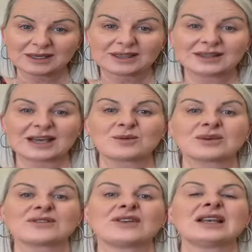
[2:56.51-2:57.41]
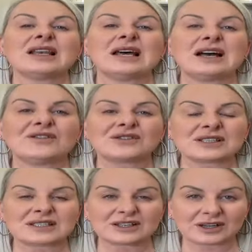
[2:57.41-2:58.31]
they would have laughed
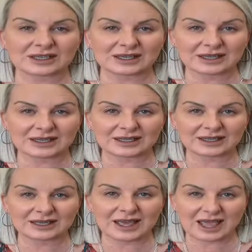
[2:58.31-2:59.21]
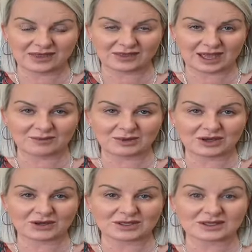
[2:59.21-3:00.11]
hysterically at that,
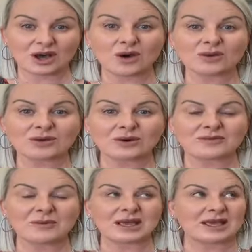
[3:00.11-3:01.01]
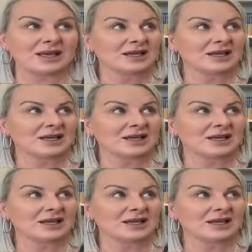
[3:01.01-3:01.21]
because the whole thought of me